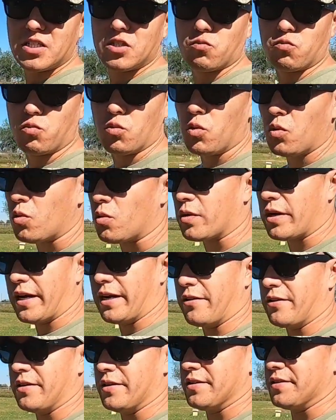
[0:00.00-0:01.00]
these rural
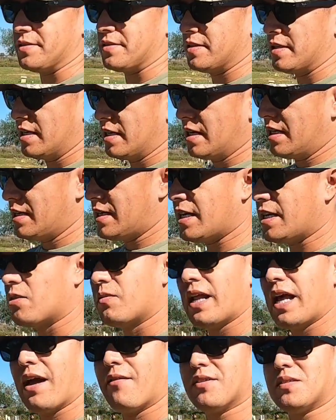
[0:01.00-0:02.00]
areas, they
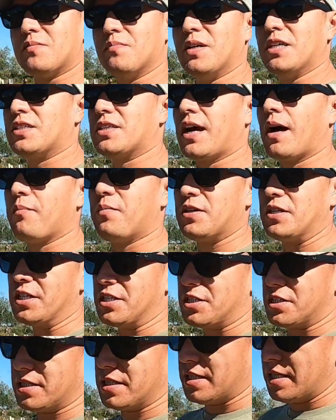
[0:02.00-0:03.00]
don't have as much
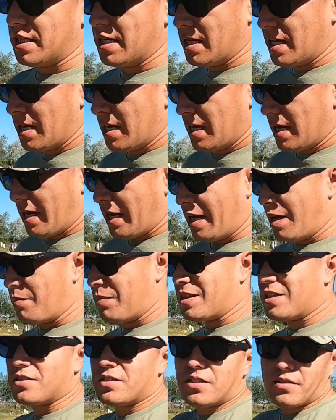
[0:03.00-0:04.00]
competition.
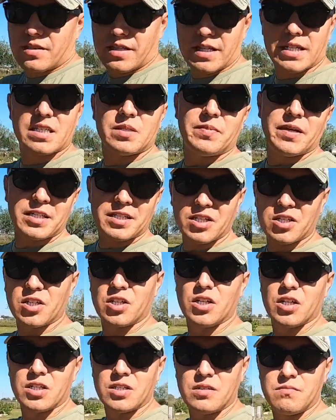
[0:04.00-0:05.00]
but they're still going to expect a
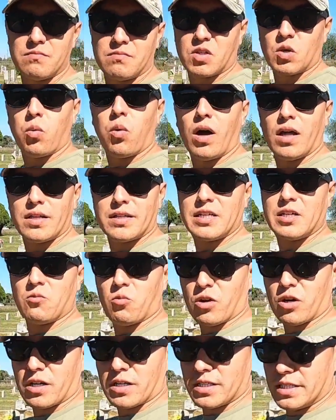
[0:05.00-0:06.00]
good quality
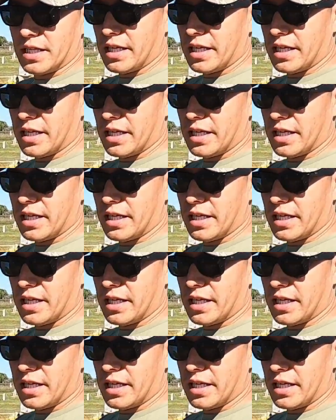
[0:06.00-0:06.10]
work